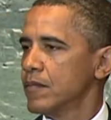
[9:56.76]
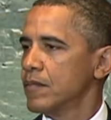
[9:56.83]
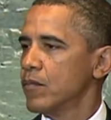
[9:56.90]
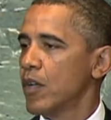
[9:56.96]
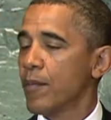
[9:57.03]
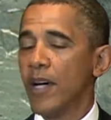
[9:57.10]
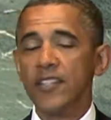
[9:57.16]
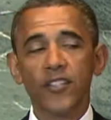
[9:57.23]

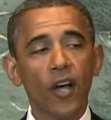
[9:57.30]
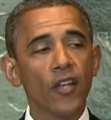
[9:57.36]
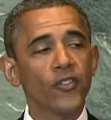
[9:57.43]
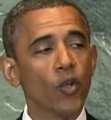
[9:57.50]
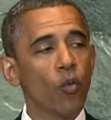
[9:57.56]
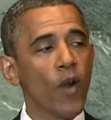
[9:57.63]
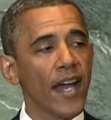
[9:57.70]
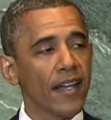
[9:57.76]
we must
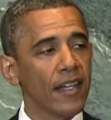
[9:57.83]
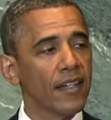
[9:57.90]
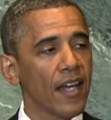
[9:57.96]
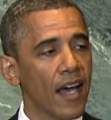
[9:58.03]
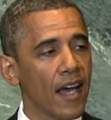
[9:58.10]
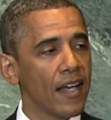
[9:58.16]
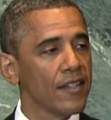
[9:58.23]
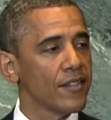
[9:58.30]
also
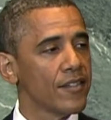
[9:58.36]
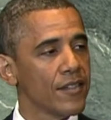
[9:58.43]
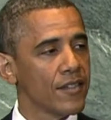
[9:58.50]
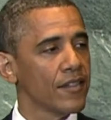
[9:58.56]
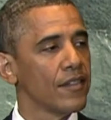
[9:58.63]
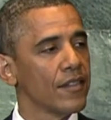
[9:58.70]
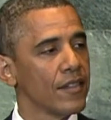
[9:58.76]
recognize